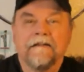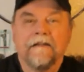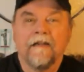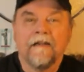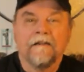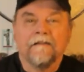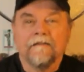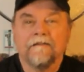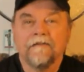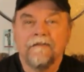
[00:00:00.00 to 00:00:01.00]
and
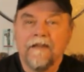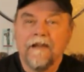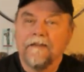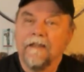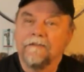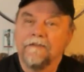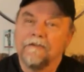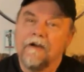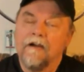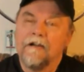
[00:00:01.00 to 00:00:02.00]
today I'd like to
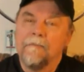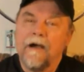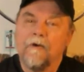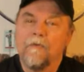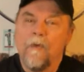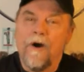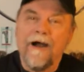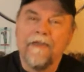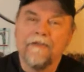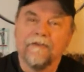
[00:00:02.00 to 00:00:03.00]
talk about
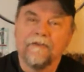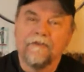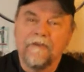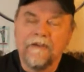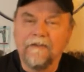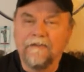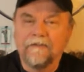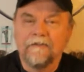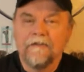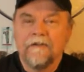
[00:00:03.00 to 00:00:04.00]
why the Sphinx
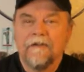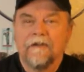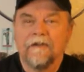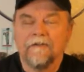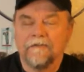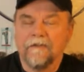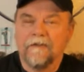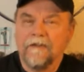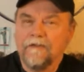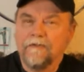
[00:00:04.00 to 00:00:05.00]
is the
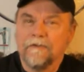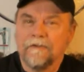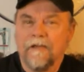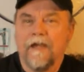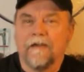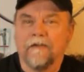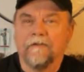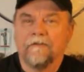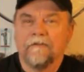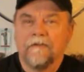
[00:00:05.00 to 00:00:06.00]
key to Atlantis.
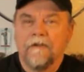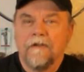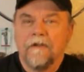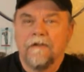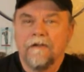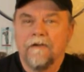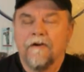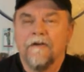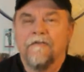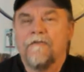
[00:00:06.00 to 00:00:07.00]
You
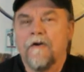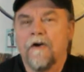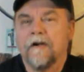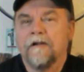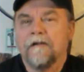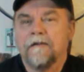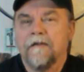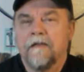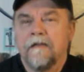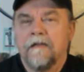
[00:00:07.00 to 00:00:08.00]
know, for
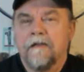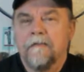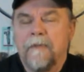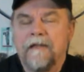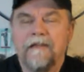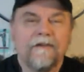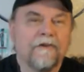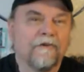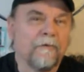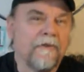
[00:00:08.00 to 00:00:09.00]
many
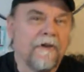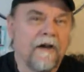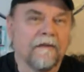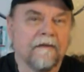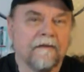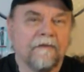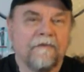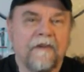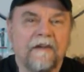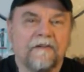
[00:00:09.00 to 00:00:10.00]
years we thought the
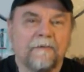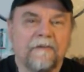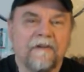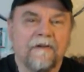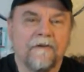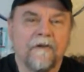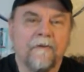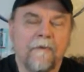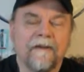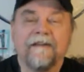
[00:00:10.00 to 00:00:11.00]
Sphinx was
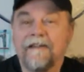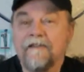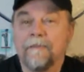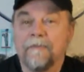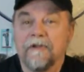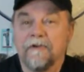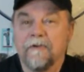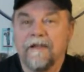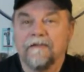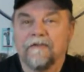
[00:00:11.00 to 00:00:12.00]
the one in Egypt, the
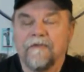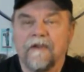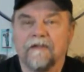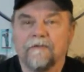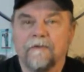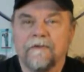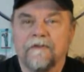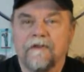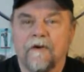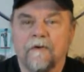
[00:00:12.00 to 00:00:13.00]
Great Sphinx, was
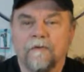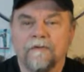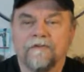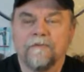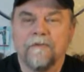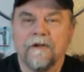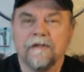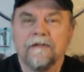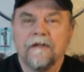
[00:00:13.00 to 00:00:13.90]
the oldest one.